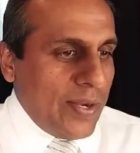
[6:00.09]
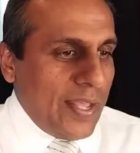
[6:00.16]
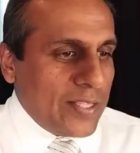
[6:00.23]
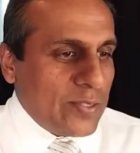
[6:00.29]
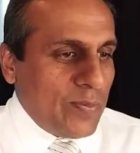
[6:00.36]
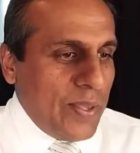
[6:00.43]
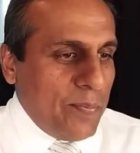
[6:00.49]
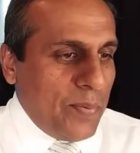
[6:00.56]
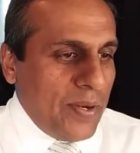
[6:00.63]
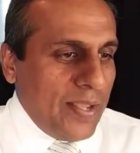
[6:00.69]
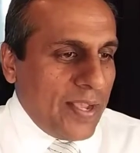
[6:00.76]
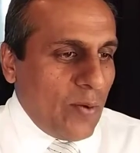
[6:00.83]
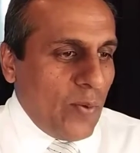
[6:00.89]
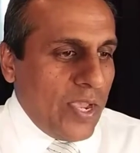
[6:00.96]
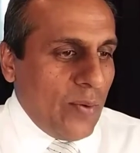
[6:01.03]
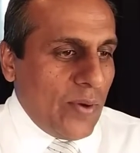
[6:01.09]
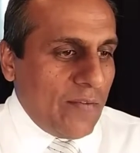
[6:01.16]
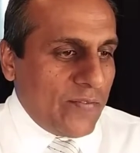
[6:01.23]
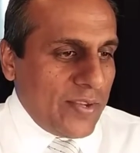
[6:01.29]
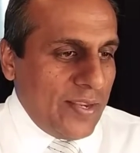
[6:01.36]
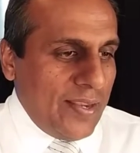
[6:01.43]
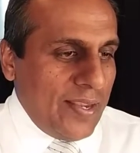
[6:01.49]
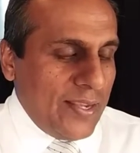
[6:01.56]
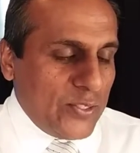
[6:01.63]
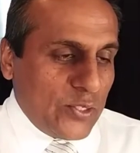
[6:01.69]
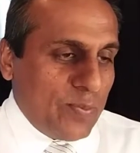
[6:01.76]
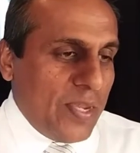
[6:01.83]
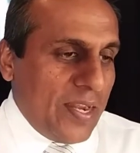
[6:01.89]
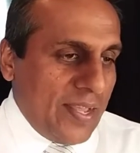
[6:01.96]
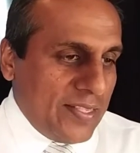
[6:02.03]
that's me pulling away after he hits
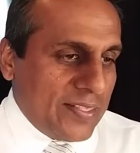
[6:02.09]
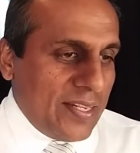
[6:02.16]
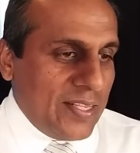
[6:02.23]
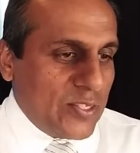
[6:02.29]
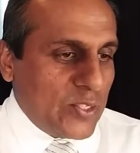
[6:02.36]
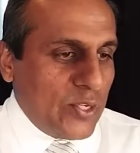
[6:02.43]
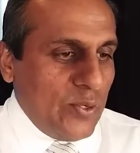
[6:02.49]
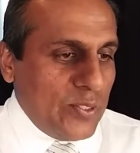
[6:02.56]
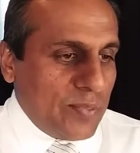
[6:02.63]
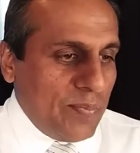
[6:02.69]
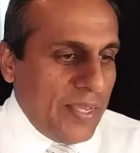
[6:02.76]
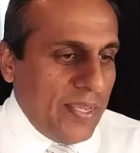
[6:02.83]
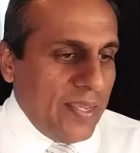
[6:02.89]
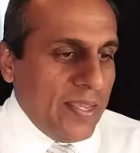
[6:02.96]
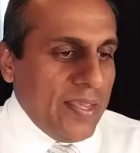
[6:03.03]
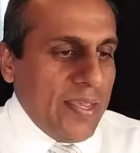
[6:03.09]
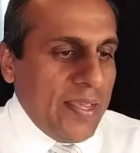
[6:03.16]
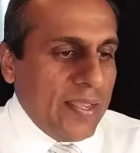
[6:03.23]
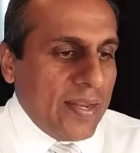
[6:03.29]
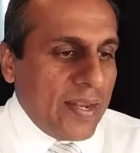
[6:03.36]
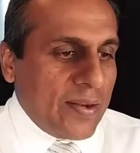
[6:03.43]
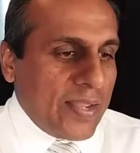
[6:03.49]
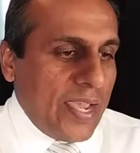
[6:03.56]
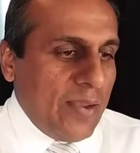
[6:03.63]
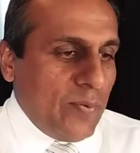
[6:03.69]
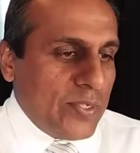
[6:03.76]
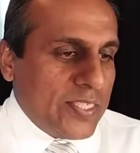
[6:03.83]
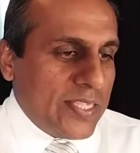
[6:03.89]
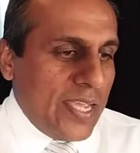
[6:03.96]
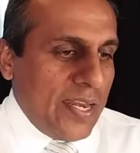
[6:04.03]
me, and I said, excuse me. That cane
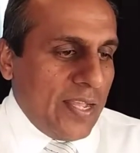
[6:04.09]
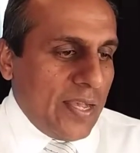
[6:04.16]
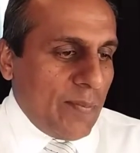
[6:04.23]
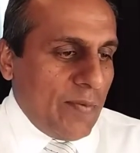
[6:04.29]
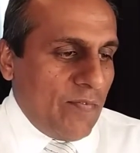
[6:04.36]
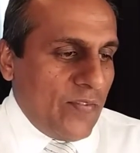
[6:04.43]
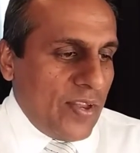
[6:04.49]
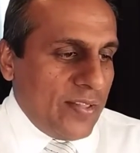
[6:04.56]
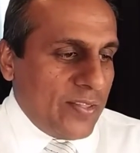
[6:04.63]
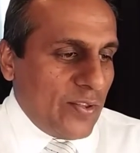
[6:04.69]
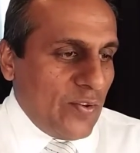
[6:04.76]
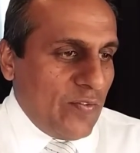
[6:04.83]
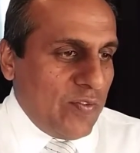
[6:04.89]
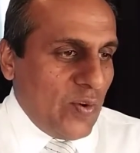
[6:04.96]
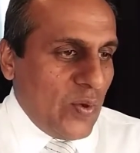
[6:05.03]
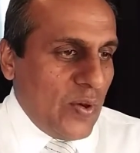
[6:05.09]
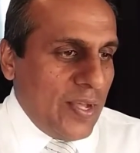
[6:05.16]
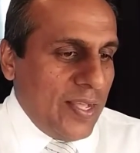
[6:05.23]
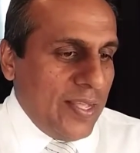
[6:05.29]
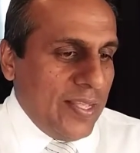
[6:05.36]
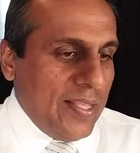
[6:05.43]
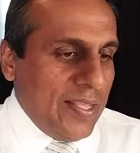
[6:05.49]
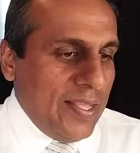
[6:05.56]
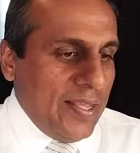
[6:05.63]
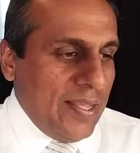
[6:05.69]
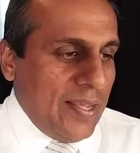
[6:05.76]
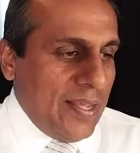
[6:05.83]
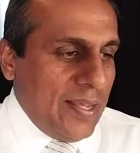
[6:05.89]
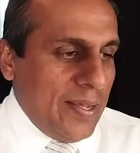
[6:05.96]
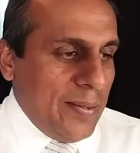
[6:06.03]
was standing up, it fell to the floor.
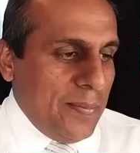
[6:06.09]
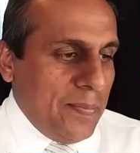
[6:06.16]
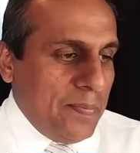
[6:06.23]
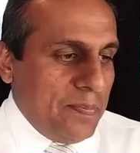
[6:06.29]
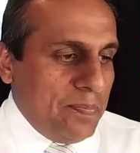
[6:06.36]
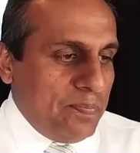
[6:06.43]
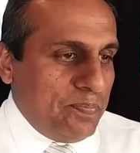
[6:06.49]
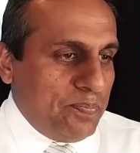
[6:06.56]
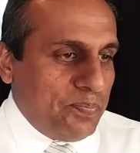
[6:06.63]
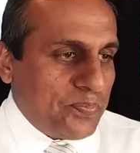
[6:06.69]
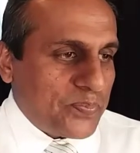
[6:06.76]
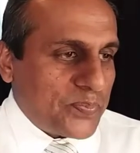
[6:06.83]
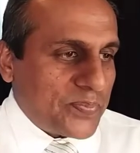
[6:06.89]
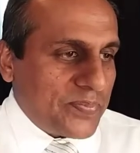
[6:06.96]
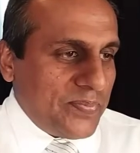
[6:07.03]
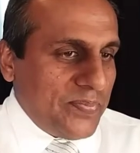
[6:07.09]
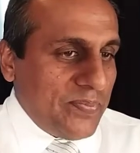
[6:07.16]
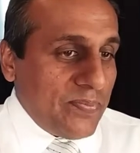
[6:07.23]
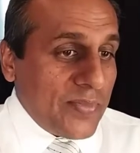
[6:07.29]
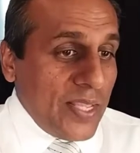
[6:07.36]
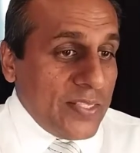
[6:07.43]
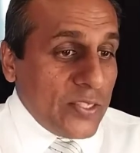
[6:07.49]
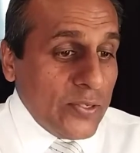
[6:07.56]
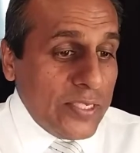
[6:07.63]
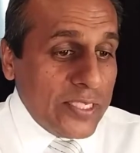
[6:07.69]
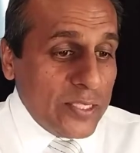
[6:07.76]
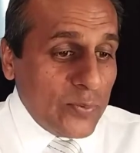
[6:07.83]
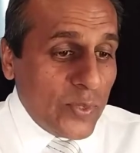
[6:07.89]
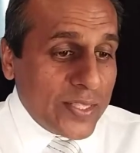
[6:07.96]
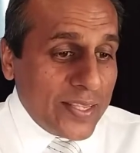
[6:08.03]
So this
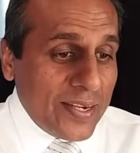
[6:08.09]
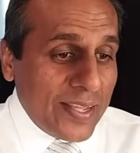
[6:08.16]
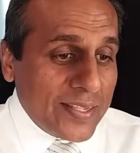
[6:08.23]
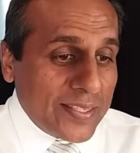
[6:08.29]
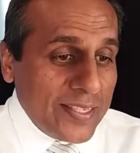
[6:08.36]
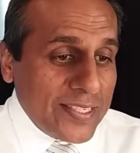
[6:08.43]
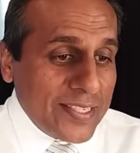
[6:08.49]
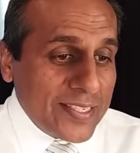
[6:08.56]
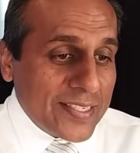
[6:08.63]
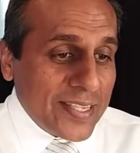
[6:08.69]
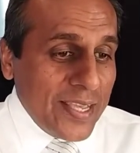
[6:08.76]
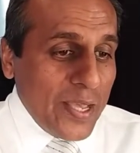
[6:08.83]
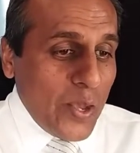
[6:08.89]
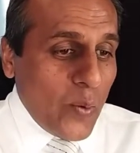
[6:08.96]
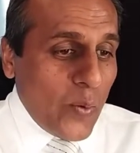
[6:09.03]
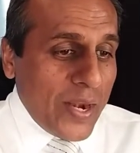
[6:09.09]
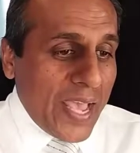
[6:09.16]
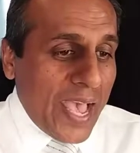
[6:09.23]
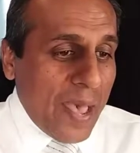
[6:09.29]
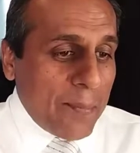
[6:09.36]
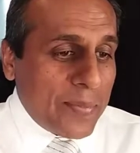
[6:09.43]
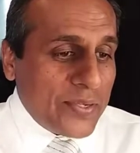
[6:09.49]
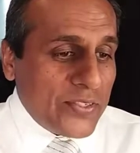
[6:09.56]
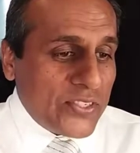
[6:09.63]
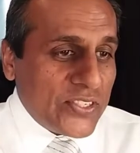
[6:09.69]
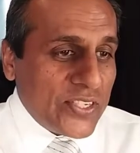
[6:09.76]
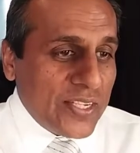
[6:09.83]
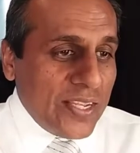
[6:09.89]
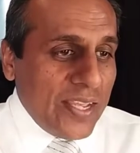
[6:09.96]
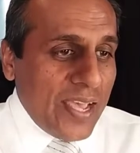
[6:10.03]
is what this is what
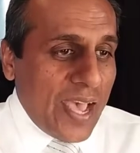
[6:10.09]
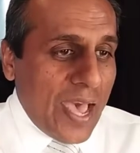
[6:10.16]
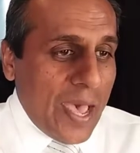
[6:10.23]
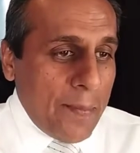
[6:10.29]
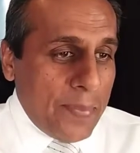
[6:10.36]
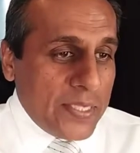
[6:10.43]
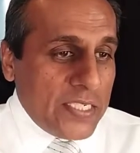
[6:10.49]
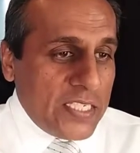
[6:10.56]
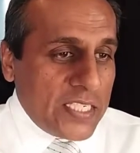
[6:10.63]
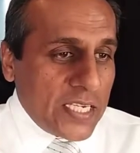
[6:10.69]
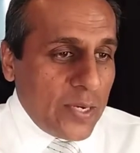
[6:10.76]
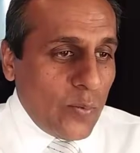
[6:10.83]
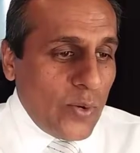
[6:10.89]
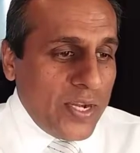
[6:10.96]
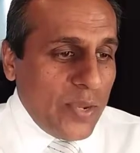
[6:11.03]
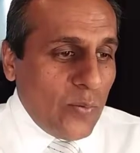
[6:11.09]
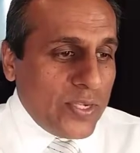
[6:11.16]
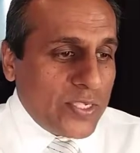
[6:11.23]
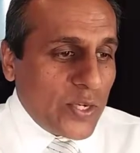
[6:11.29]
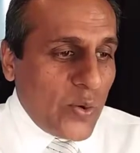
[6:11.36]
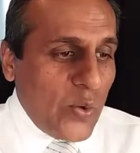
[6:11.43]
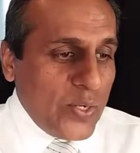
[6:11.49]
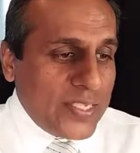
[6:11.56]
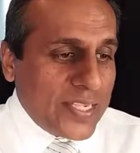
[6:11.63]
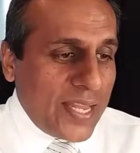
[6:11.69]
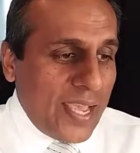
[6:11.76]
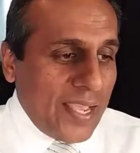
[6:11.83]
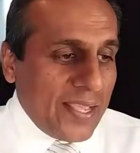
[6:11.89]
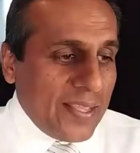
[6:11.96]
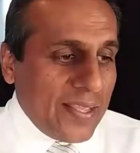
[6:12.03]
happened when they went to court
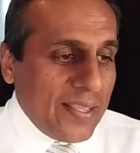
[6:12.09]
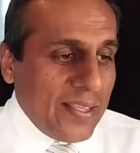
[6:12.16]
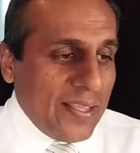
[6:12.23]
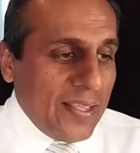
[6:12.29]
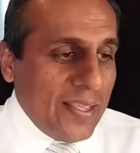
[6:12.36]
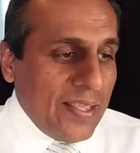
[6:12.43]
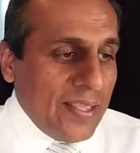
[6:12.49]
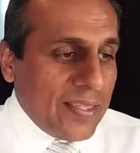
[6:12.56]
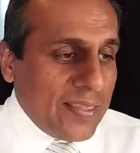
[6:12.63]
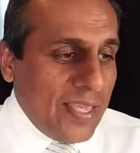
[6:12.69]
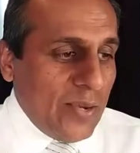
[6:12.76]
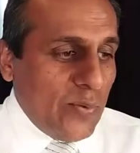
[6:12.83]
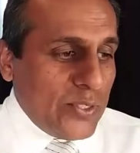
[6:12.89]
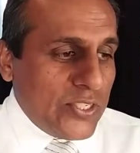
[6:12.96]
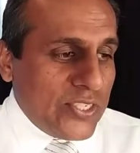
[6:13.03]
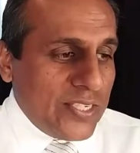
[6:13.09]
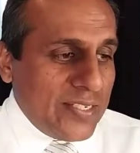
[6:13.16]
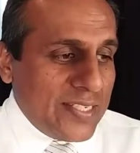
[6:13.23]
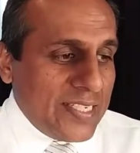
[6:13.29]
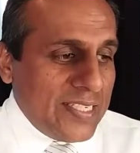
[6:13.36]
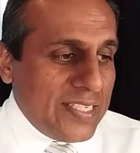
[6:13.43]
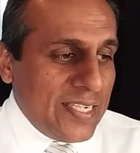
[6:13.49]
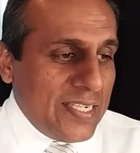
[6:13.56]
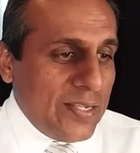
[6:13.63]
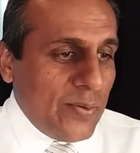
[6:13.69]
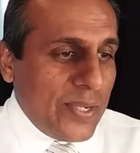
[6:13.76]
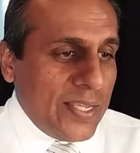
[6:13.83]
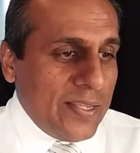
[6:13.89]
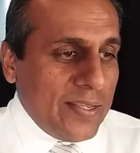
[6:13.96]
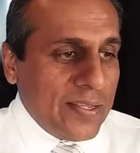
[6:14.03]
today. They were still
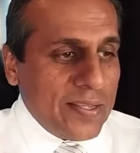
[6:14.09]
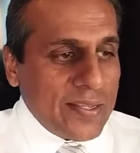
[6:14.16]
continuing.